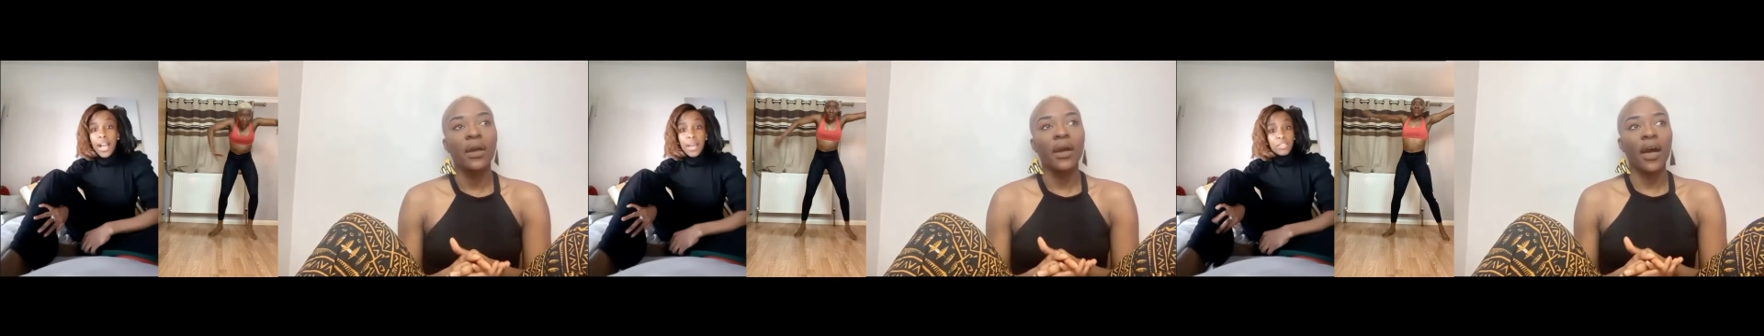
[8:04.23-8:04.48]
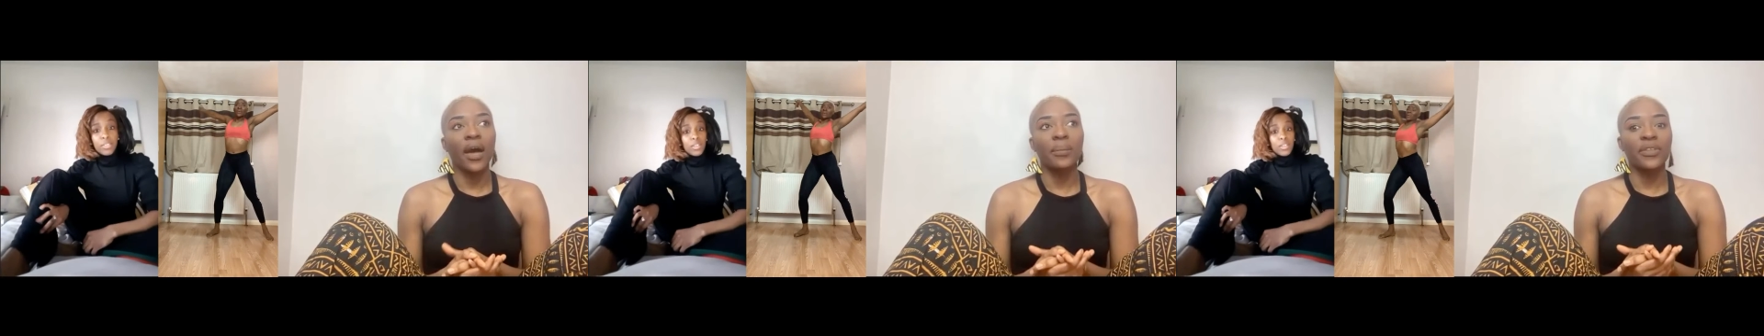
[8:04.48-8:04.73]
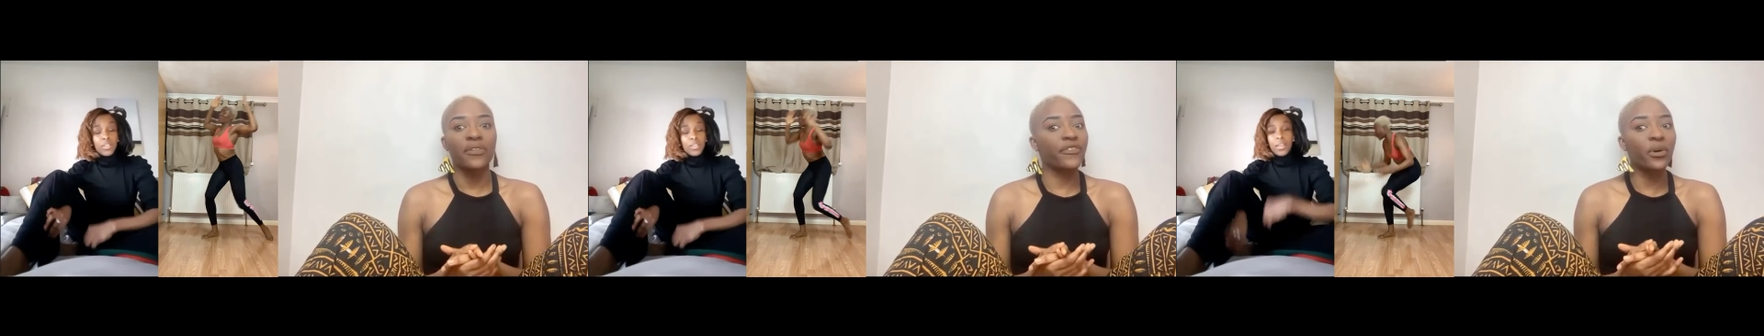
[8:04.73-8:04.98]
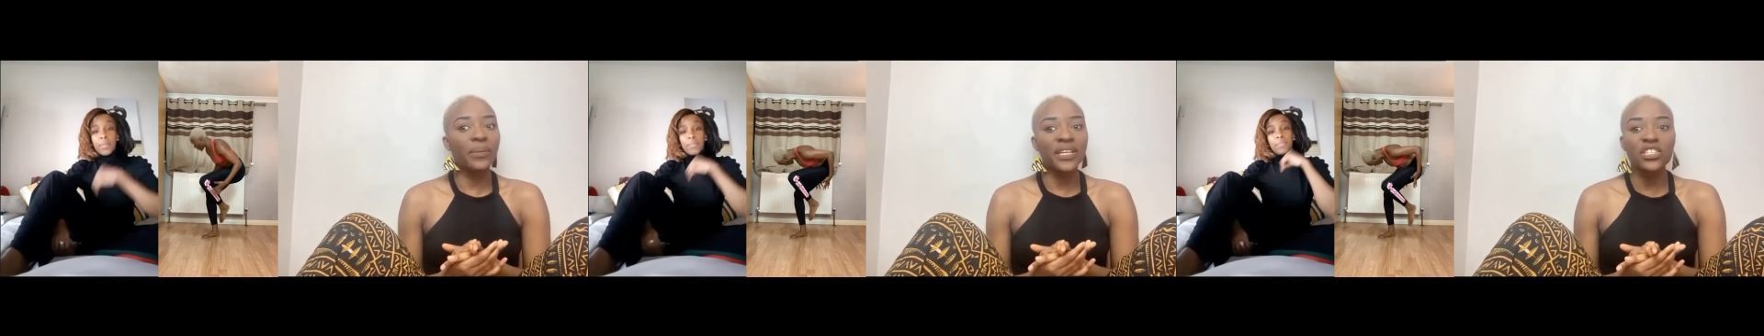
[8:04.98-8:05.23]

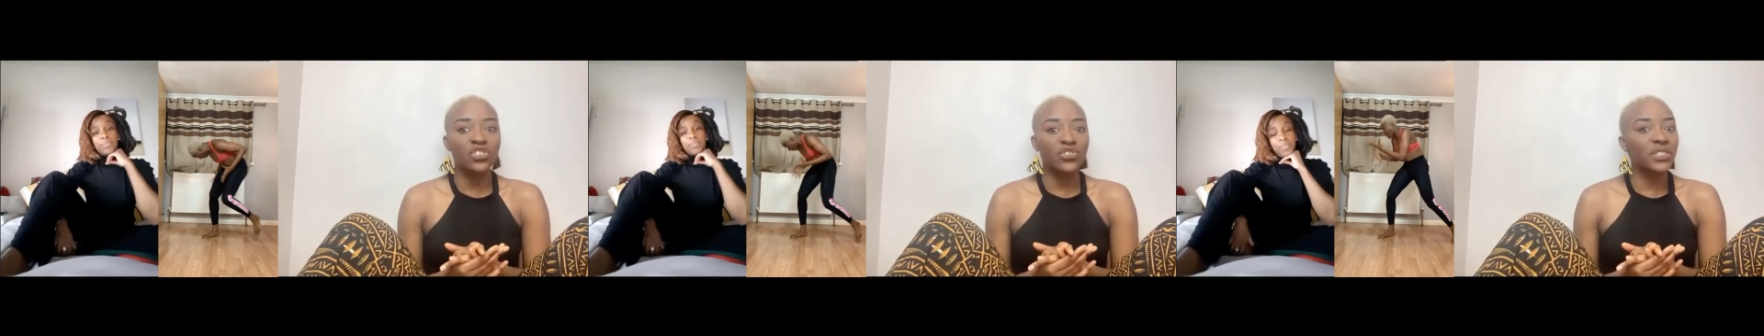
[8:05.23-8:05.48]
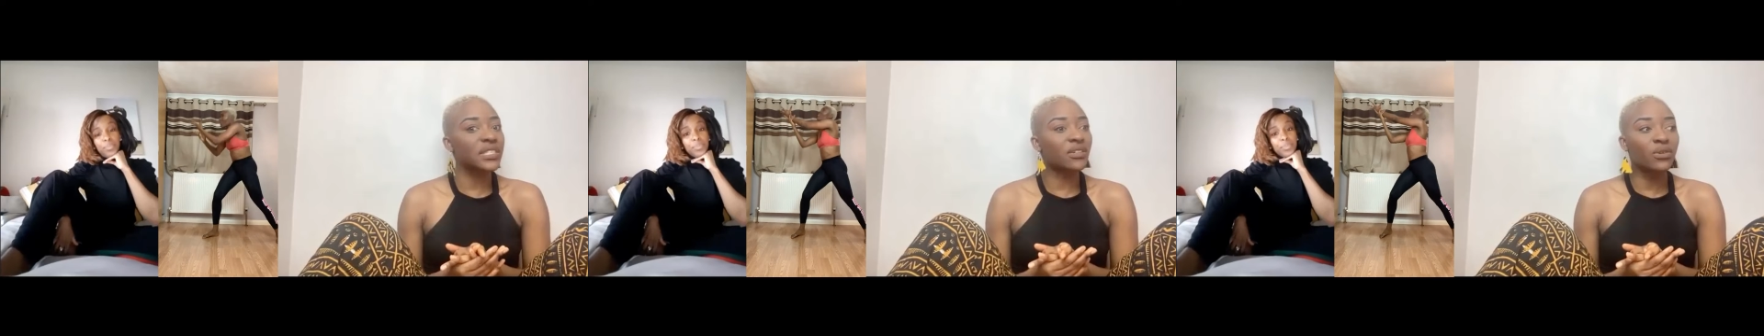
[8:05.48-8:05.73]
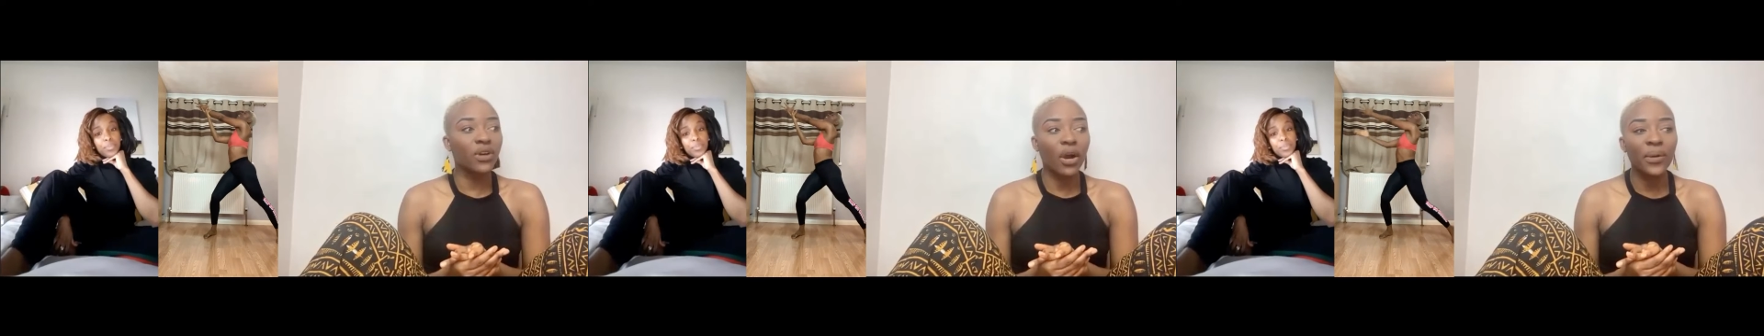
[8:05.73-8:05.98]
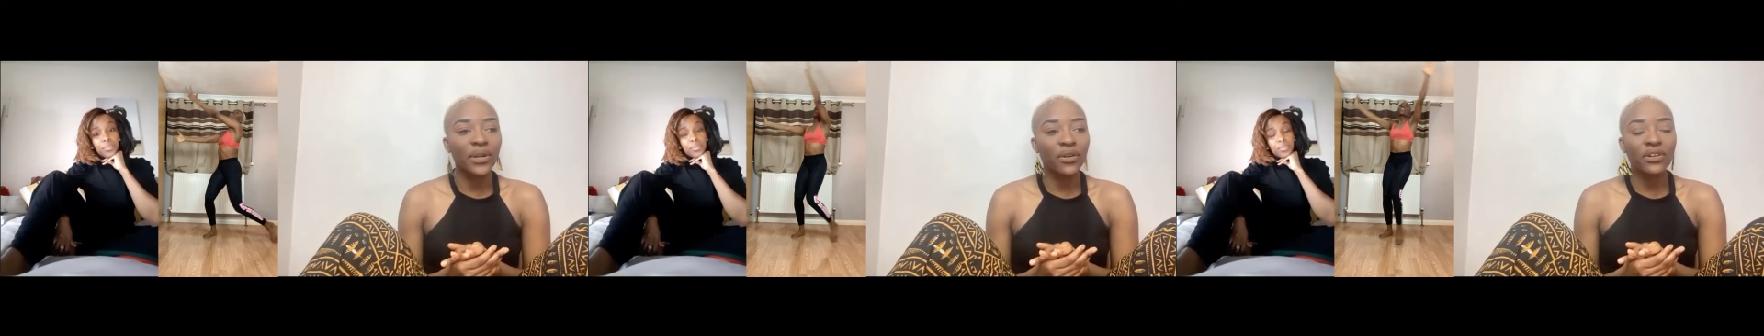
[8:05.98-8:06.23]
Your industry is still
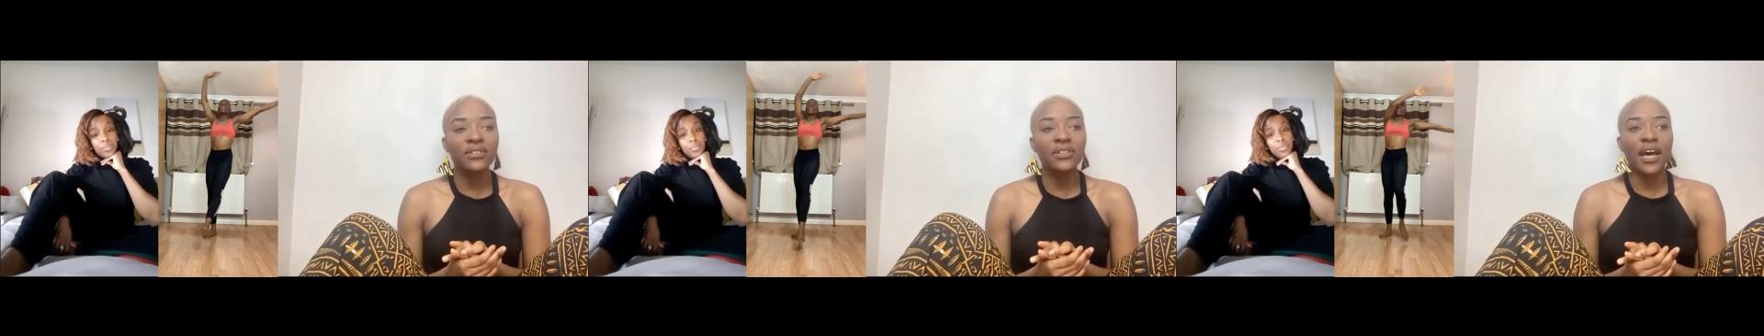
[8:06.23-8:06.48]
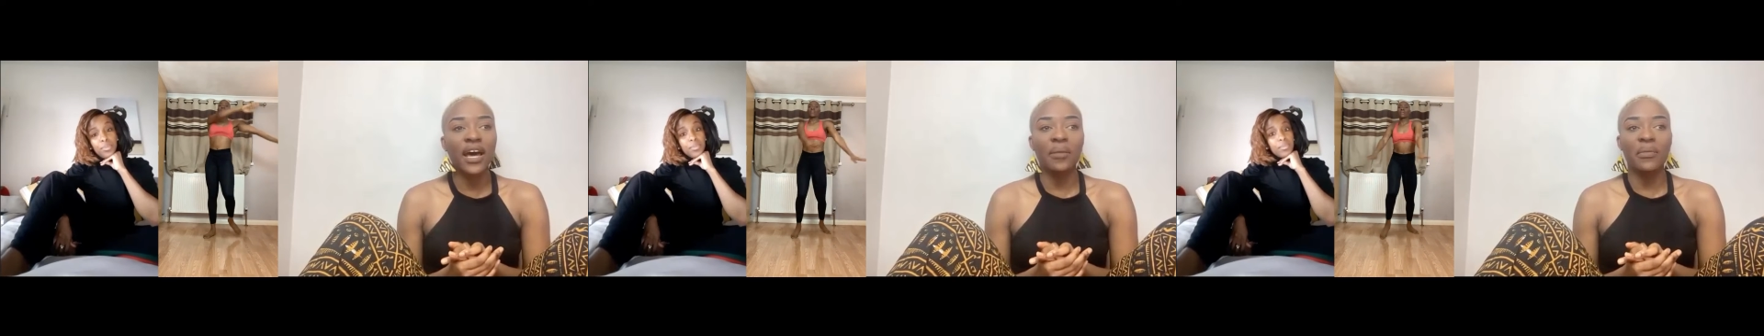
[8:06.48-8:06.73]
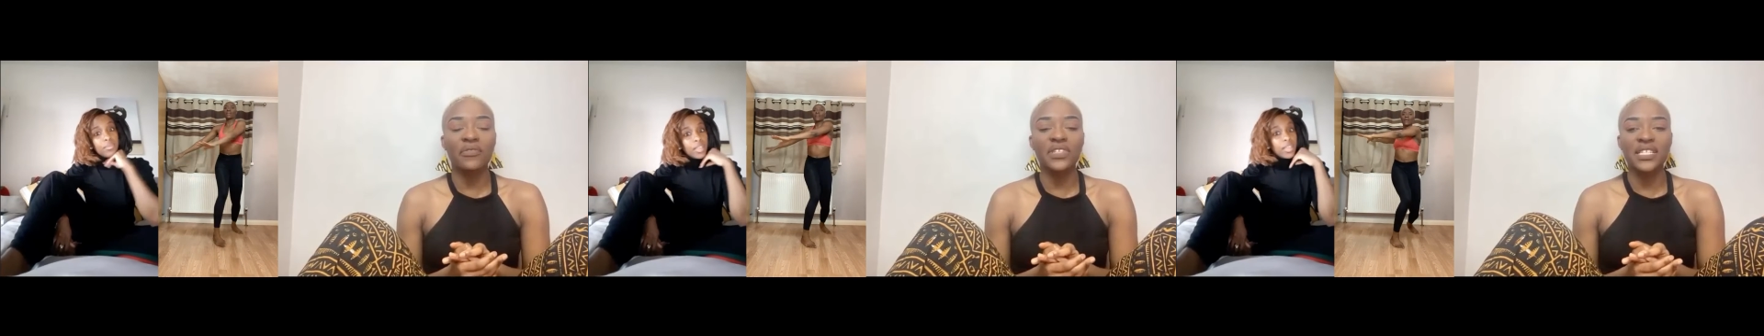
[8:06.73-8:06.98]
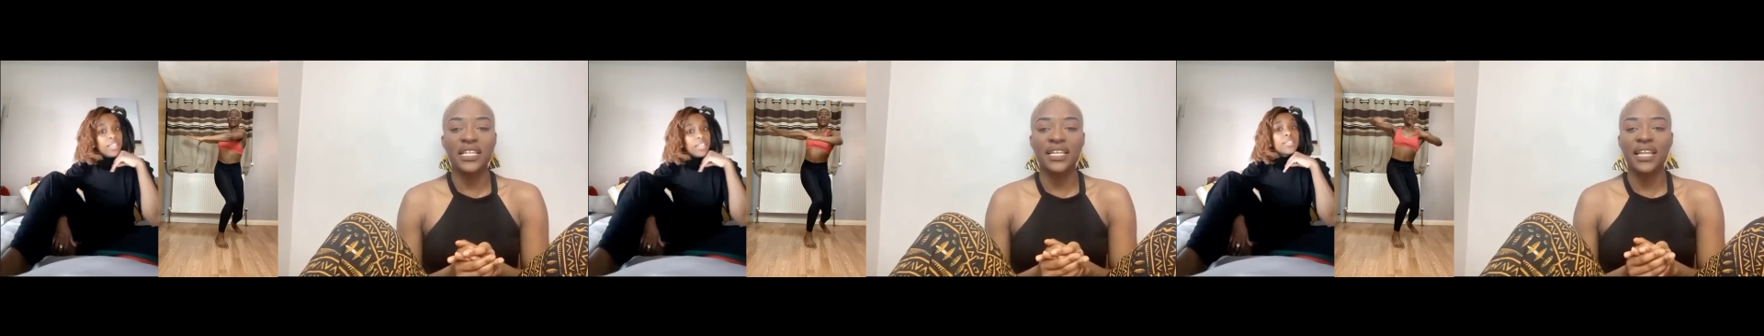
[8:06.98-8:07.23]
going on,
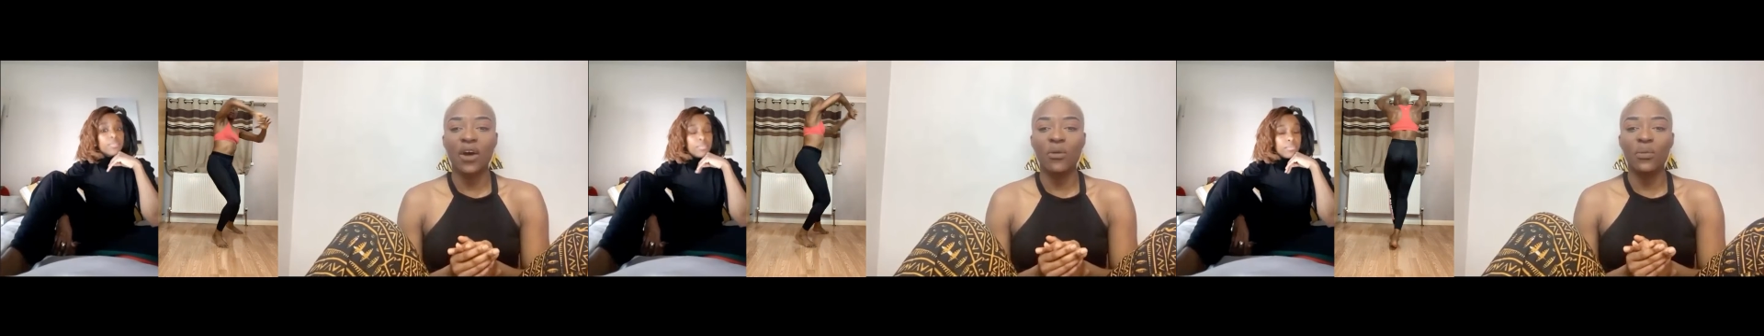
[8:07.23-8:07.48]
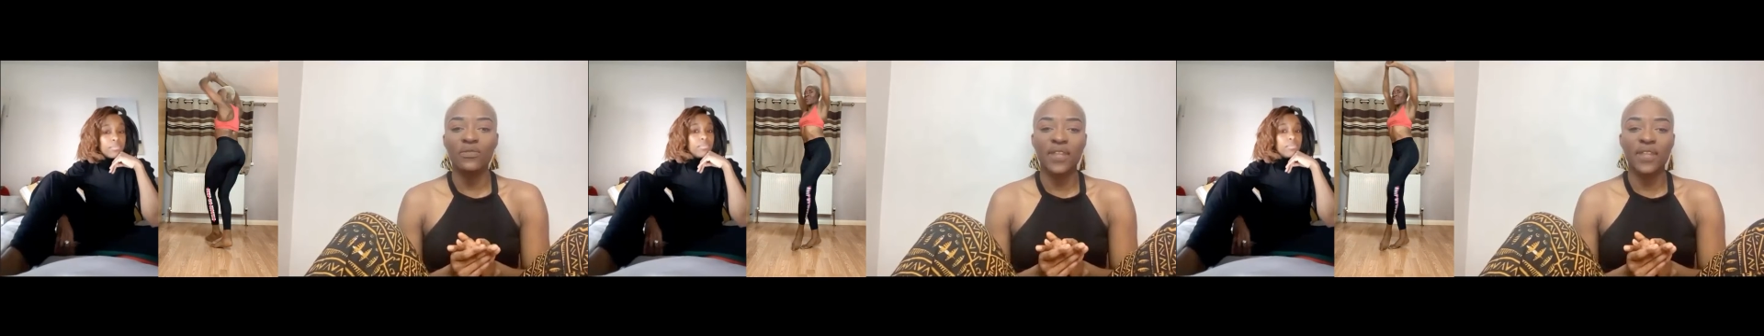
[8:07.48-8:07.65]
obviously now with